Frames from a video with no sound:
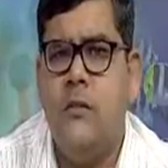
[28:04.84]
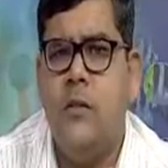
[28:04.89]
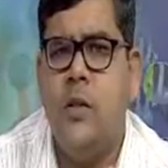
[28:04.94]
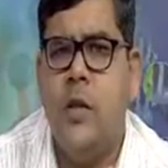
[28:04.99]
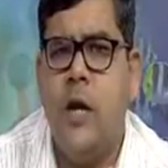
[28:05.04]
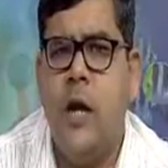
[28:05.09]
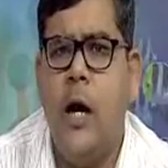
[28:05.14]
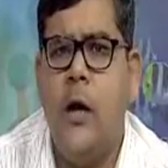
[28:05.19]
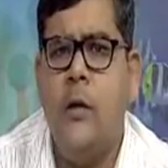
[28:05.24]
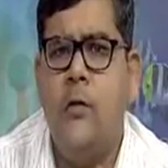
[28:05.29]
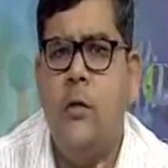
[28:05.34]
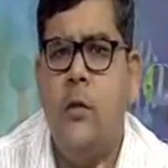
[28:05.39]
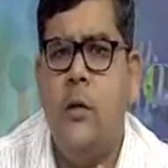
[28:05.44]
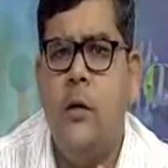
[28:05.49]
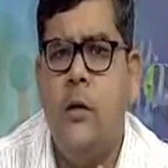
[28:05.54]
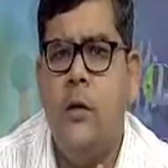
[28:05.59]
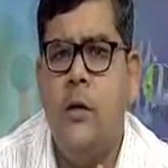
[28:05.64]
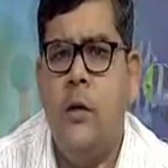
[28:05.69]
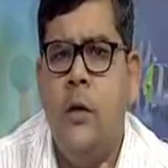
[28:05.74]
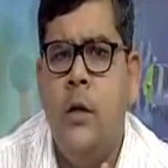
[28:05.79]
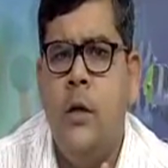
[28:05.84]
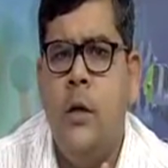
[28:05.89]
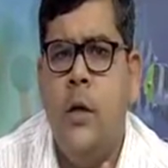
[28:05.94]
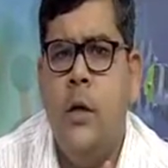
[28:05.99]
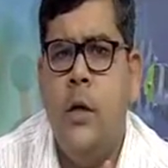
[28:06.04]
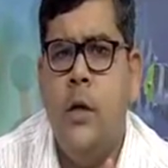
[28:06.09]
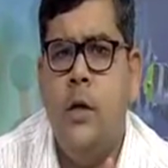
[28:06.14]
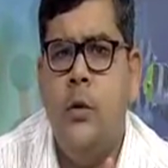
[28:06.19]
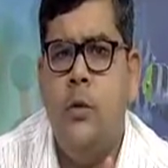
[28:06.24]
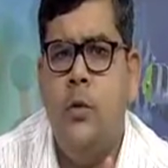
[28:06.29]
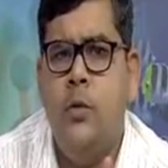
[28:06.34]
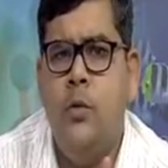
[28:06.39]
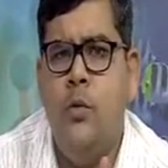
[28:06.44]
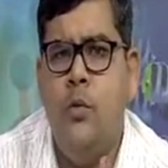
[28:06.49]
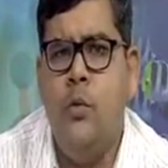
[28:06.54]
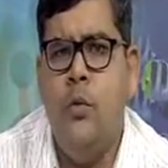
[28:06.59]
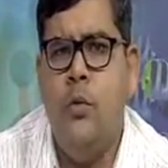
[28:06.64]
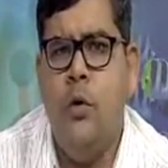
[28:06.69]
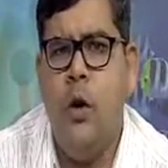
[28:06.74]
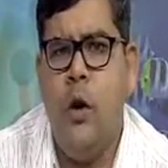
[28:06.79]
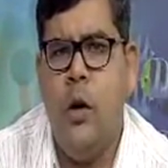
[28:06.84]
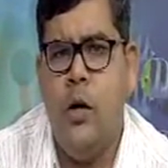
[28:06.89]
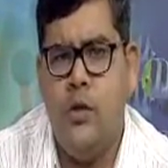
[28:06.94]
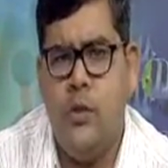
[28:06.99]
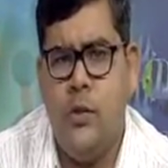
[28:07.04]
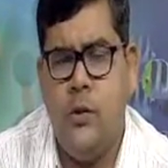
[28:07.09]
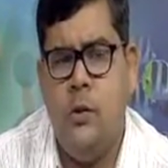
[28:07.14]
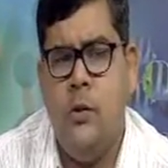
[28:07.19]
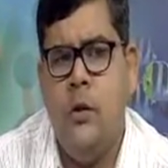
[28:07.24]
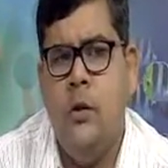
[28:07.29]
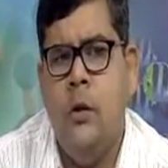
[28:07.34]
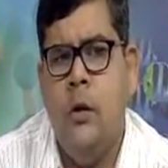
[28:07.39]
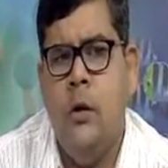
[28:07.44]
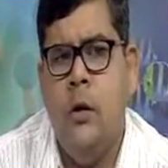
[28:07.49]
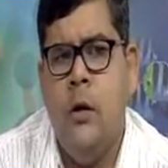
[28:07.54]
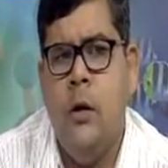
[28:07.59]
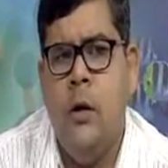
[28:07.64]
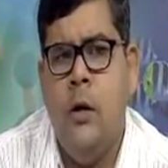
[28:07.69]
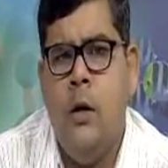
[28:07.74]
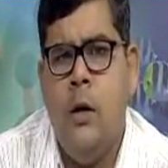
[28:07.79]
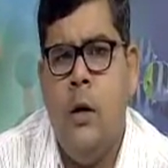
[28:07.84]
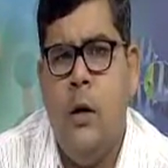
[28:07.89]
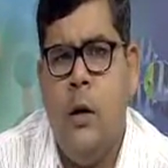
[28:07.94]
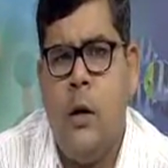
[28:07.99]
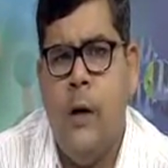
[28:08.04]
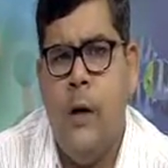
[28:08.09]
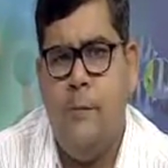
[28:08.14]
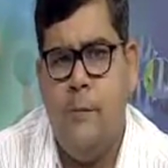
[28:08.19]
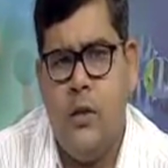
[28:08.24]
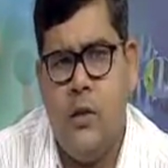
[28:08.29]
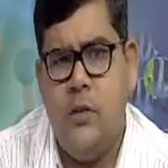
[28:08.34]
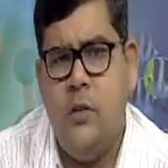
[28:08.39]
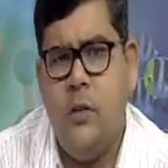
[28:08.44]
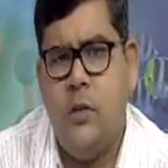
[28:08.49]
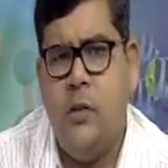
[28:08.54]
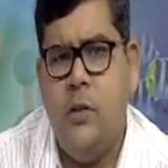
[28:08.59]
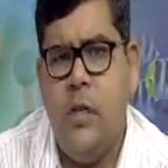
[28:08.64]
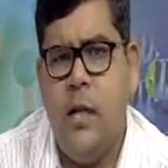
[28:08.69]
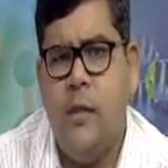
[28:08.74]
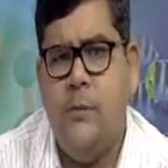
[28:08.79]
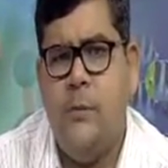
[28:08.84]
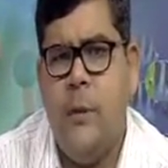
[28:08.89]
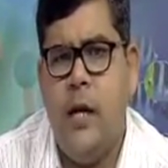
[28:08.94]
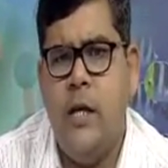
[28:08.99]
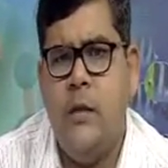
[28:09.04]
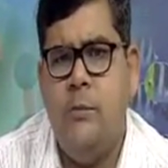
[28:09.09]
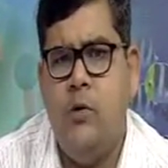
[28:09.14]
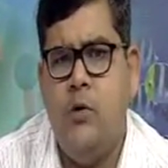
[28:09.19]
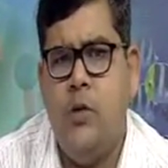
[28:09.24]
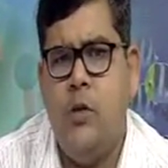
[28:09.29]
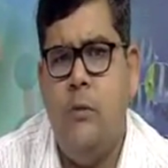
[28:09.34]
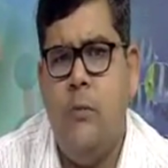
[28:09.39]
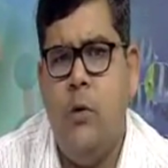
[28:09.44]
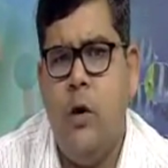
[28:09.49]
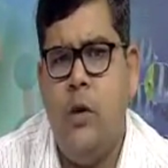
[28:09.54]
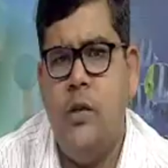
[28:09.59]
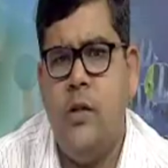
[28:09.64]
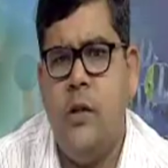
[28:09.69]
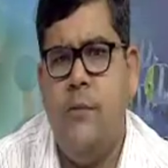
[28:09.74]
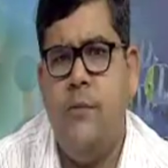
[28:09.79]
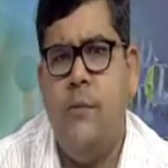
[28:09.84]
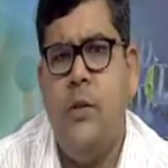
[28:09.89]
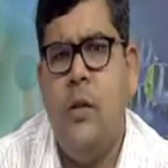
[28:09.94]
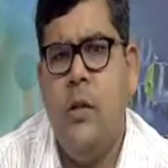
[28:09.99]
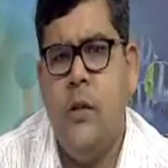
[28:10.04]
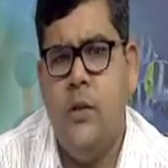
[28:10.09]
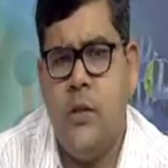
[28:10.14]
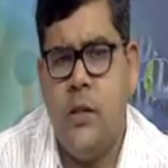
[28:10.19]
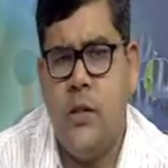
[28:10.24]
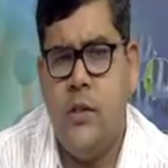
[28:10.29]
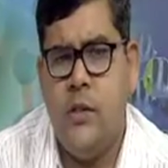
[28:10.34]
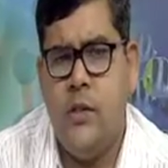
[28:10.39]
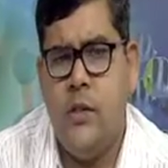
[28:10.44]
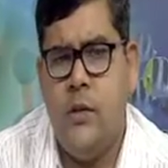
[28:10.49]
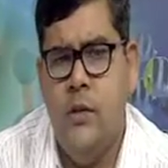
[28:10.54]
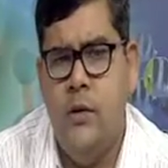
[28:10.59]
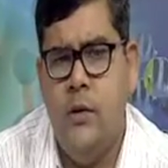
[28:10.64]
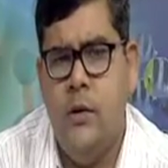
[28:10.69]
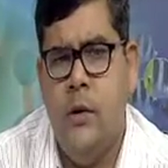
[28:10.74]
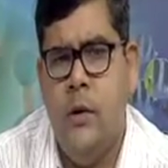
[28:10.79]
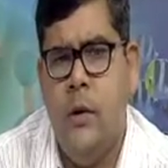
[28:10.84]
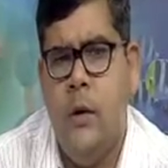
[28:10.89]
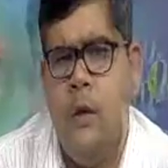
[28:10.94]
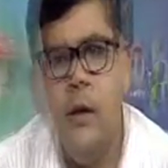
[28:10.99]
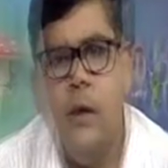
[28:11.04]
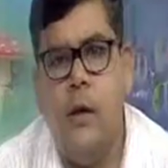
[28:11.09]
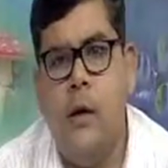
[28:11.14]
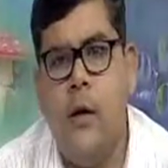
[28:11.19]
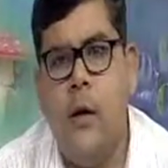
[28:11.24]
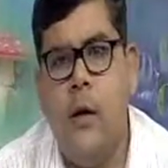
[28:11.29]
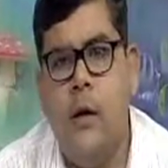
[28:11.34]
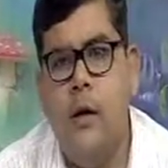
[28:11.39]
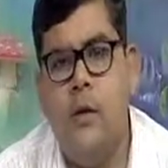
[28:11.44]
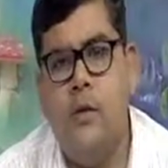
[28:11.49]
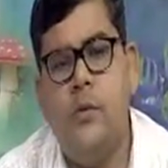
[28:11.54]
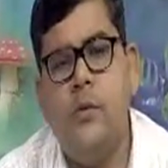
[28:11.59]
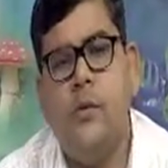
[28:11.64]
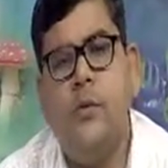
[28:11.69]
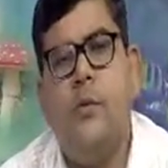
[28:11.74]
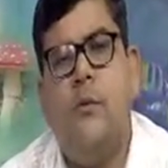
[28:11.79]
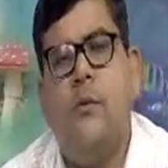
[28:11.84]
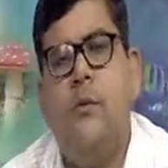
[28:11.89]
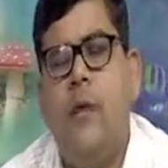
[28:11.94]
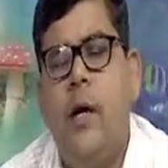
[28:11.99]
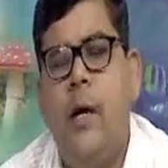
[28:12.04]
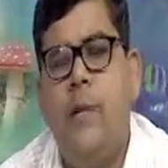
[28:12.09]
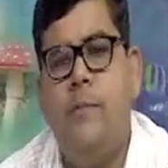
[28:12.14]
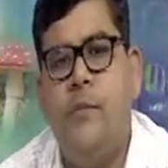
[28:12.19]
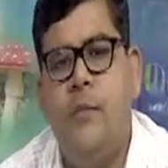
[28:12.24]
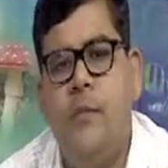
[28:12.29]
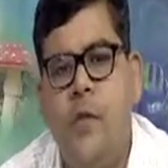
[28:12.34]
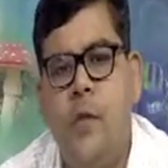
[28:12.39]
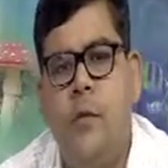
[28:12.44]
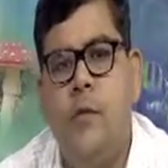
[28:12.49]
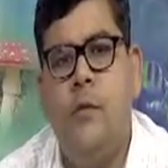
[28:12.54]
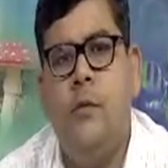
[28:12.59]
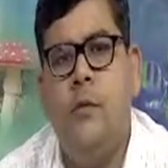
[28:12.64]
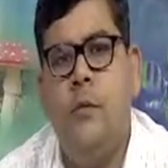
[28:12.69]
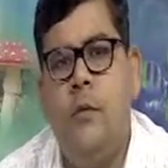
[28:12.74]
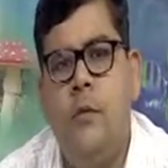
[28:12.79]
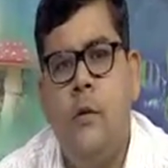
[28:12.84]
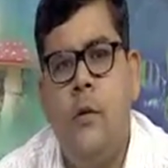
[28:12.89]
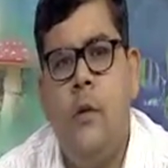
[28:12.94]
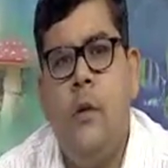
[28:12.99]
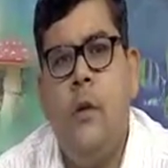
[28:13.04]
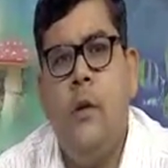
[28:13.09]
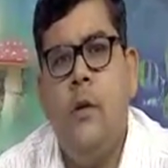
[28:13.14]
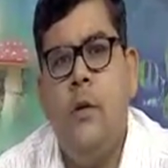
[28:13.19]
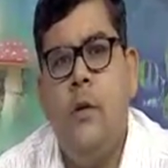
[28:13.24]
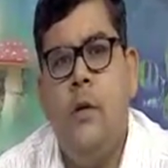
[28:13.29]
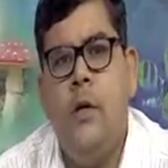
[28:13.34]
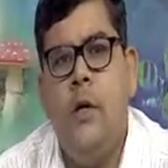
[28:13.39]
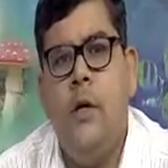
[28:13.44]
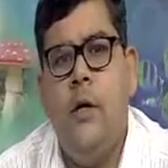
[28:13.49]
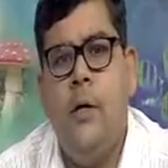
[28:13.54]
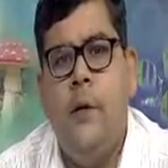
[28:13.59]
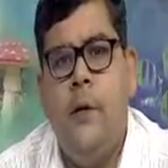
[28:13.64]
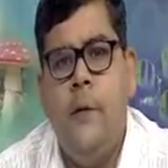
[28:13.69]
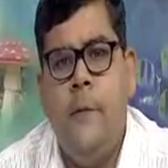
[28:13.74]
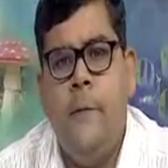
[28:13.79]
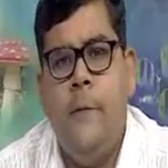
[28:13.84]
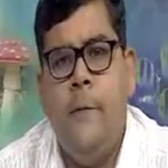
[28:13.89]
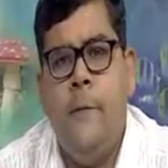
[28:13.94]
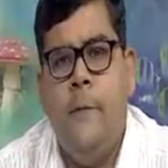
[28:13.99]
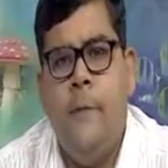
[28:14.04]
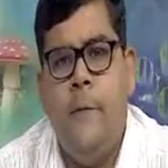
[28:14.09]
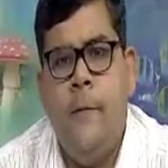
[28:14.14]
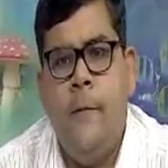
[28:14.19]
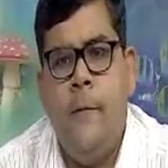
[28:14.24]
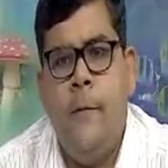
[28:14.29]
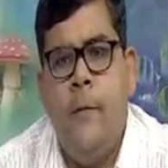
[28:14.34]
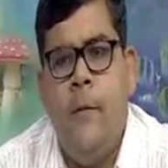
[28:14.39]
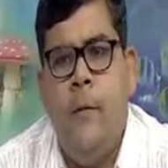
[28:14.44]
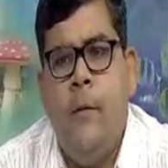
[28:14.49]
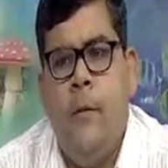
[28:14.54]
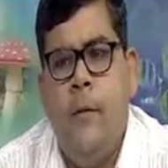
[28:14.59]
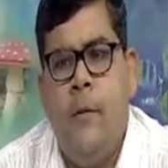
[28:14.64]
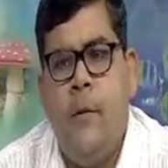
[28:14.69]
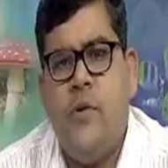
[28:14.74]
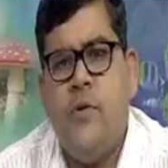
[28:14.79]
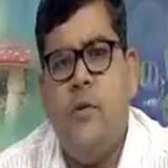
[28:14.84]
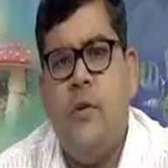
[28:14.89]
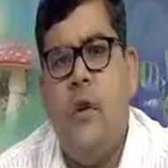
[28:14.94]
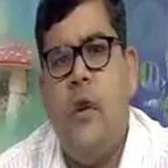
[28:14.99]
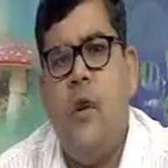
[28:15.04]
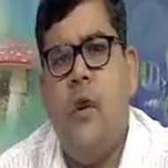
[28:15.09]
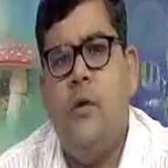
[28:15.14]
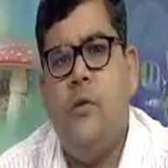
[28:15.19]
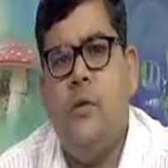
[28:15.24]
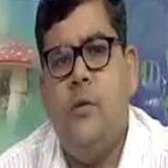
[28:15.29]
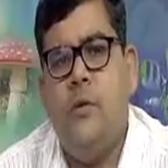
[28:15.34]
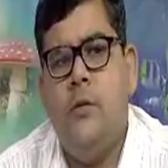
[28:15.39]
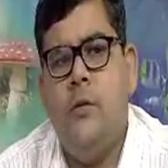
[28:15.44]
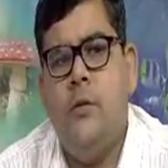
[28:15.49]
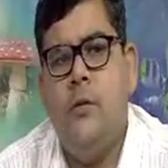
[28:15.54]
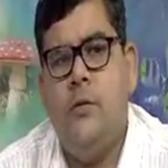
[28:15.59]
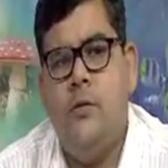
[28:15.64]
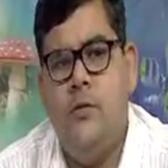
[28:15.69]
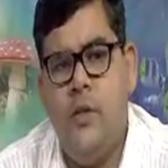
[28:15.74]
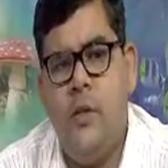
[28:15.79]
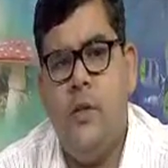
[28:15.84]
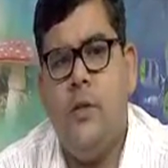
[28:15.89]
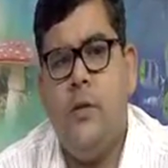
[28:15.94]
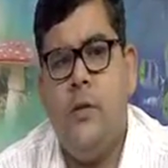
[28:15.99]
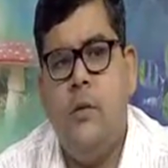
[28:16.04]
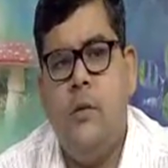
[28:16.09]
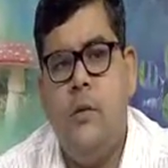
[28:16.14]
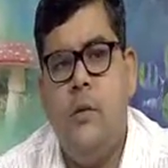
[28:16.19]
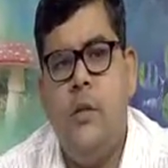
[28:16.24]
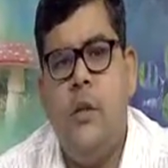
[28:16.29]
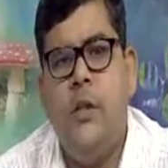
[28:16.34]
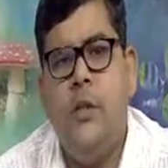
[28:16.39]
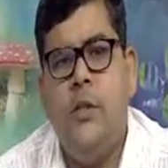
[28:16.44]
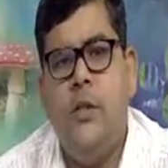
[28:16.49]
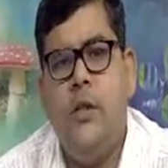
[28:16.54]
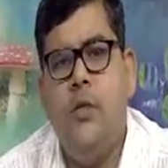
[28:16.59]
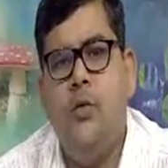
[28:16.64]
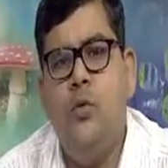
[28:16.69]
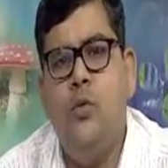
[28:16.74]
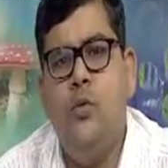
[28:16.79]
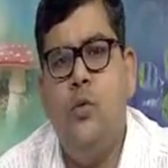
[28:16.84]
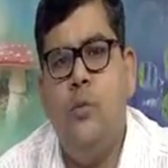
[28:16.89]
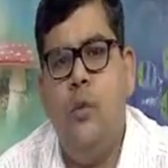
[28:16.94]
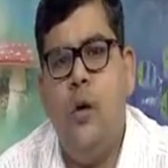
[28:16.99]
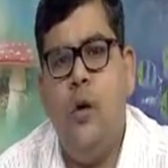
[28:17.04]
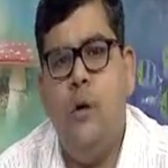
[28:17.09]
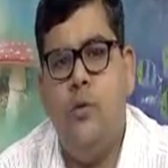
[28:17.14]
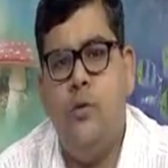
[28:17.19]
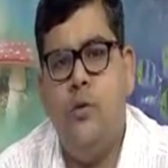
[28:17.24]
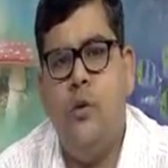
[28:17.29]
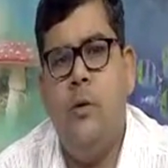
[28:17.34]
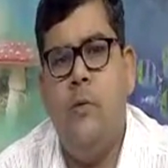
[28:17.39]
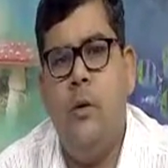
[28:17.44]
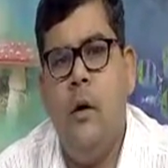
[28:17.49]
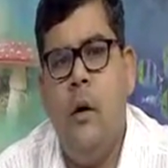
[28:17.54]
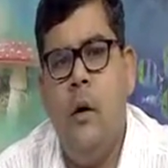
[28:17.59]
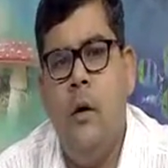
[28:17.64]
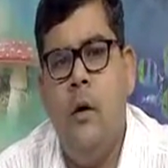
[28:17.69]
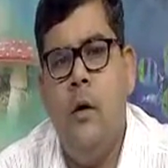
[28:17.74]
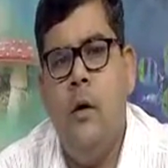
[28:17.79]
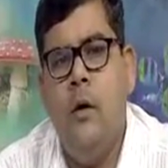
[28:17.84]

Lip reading: with regard to the Hindu laws of succession as well as Muslim laws of succession. Dear learners, we have seen the personal laws first, that is Hindu and Muslim law.